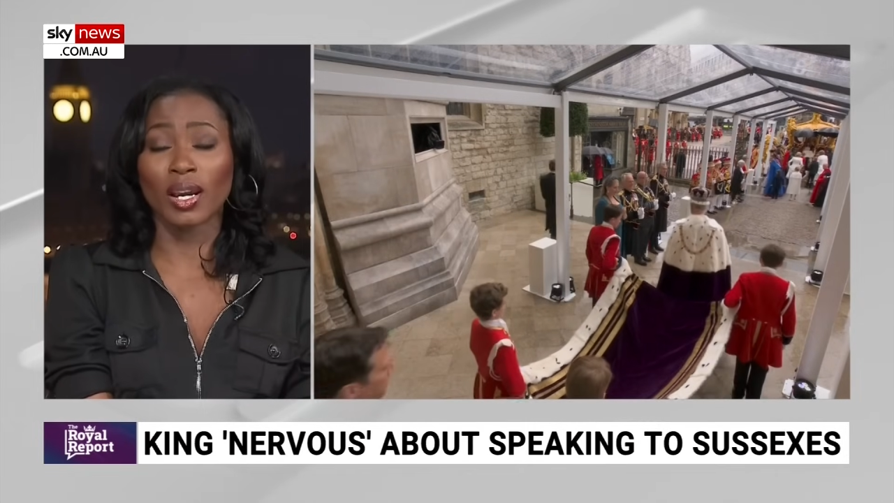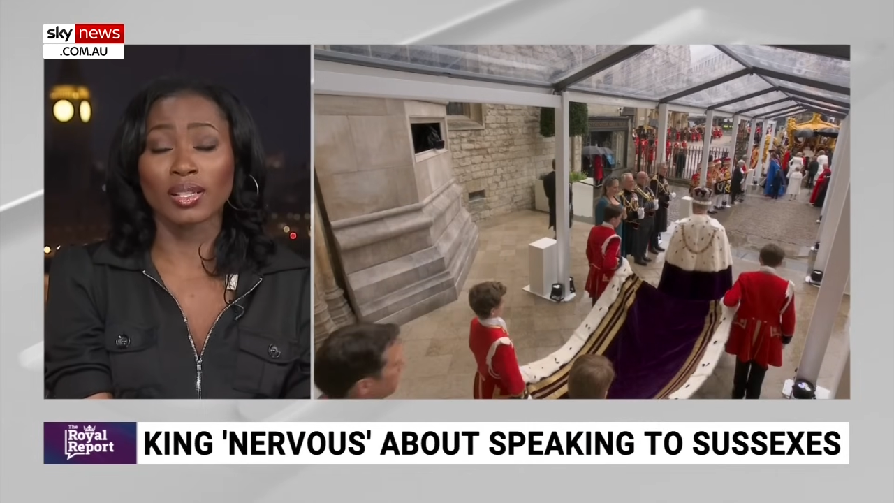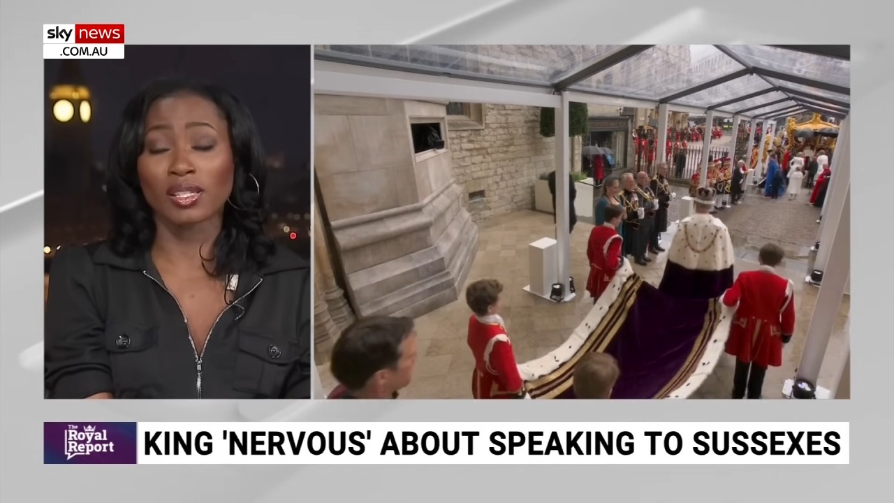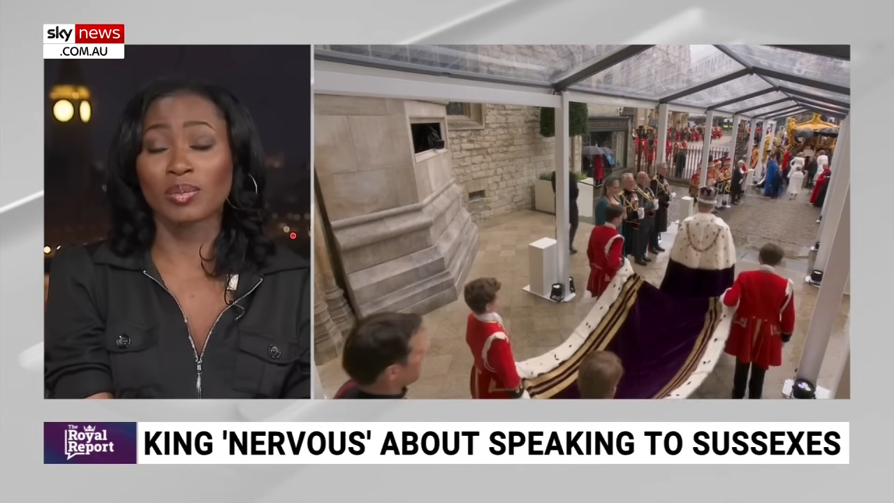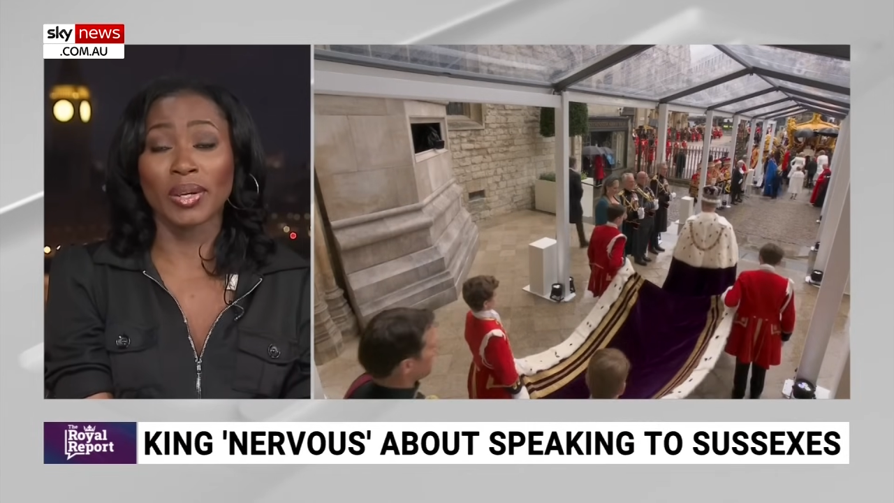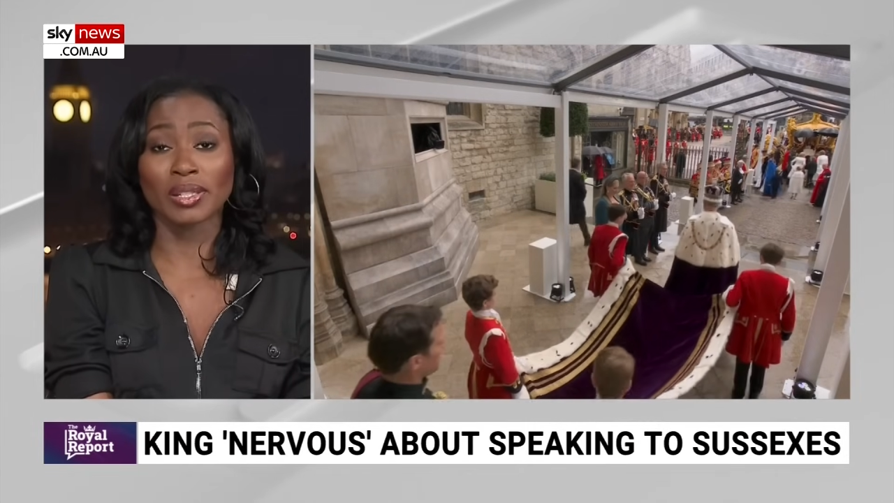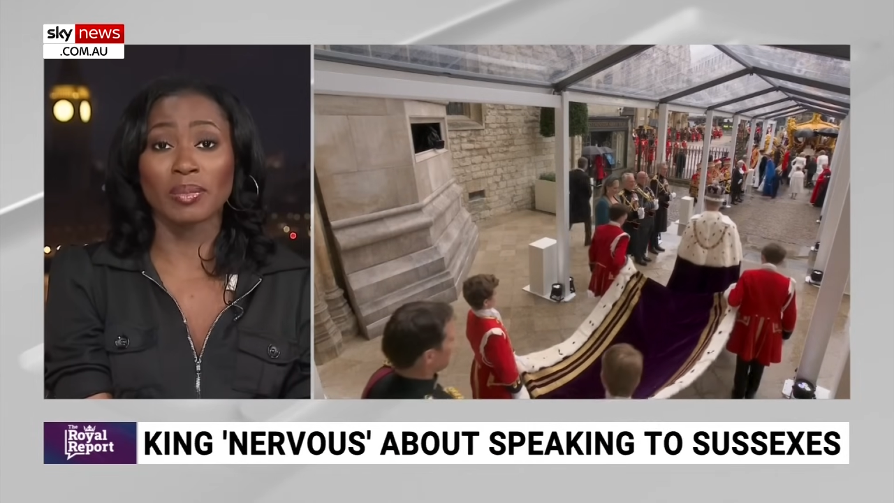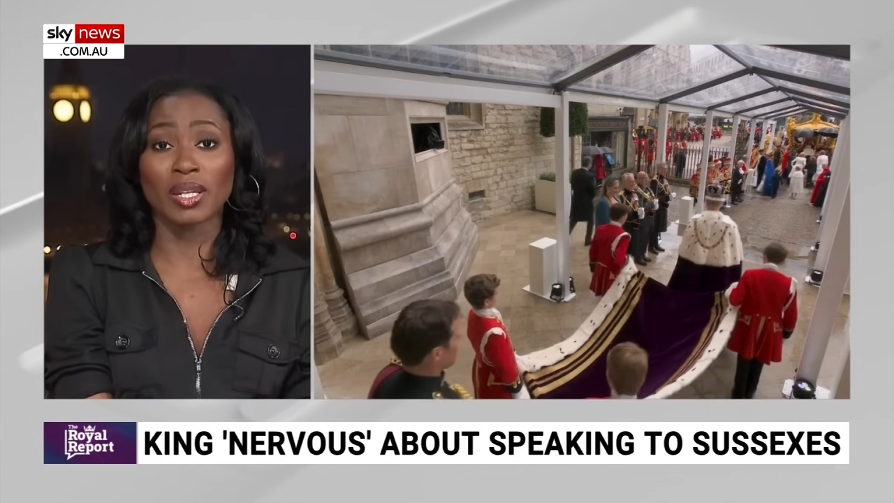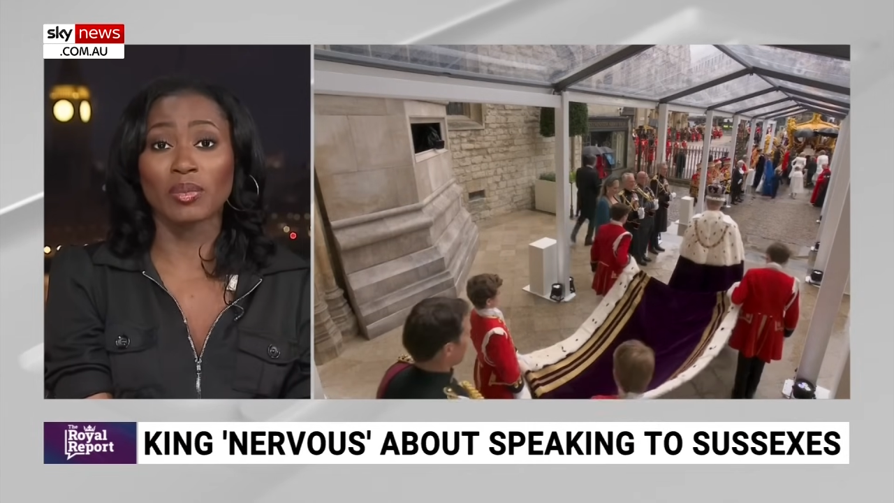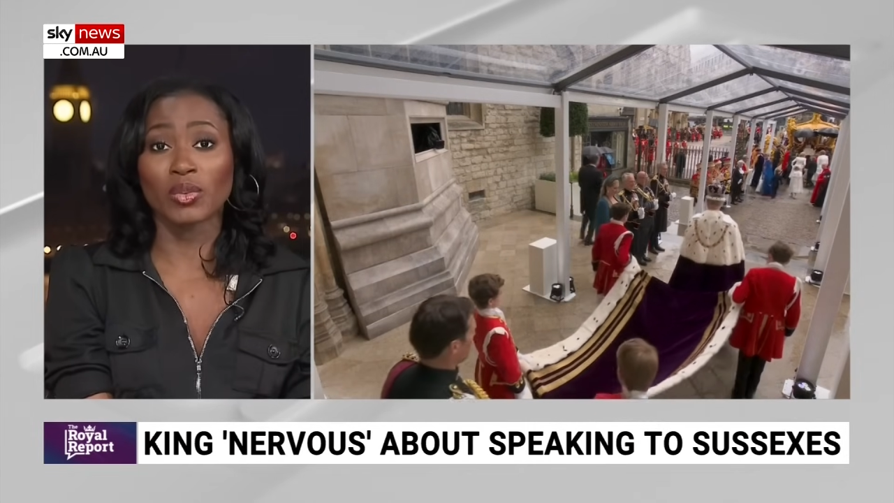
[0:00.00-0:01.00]
I suspect,
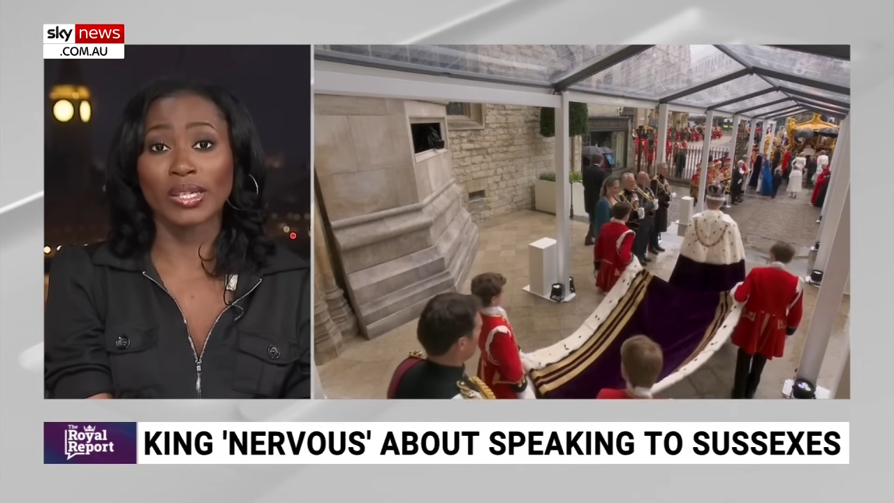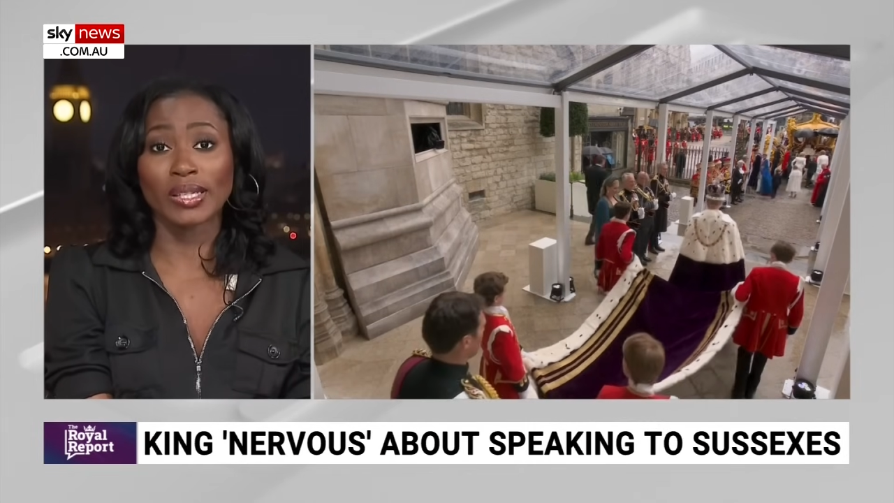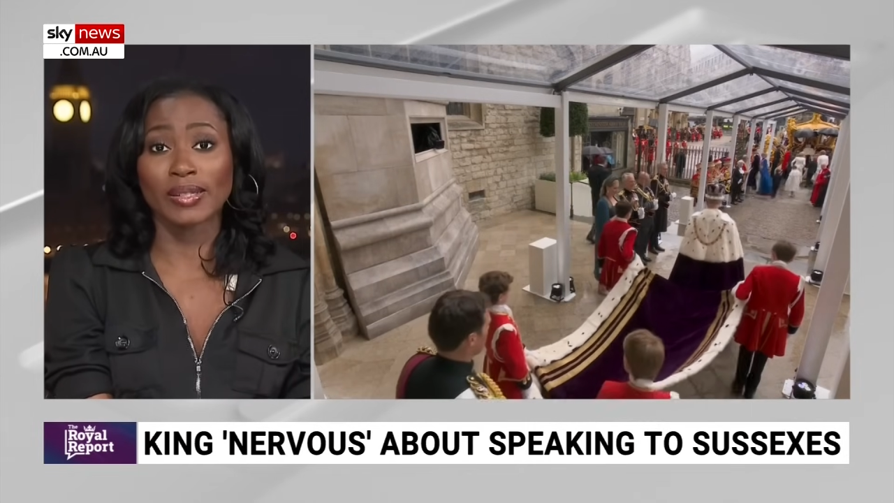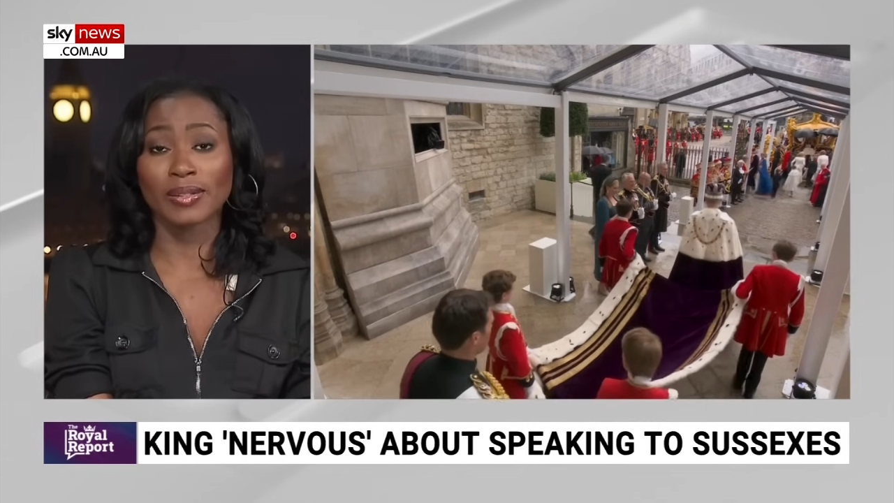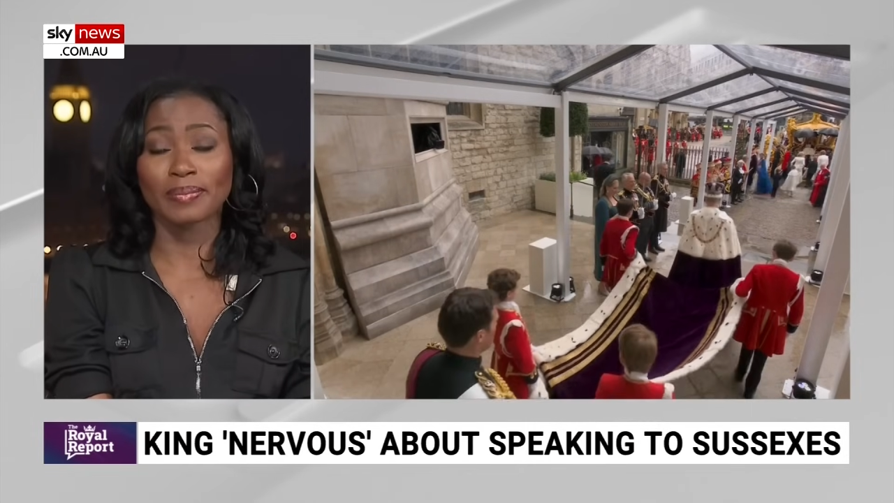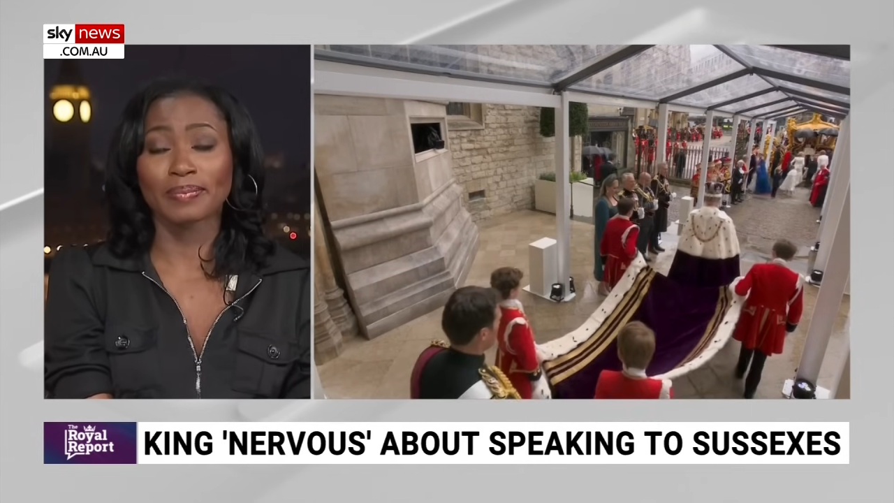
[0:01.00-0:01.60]
many more years.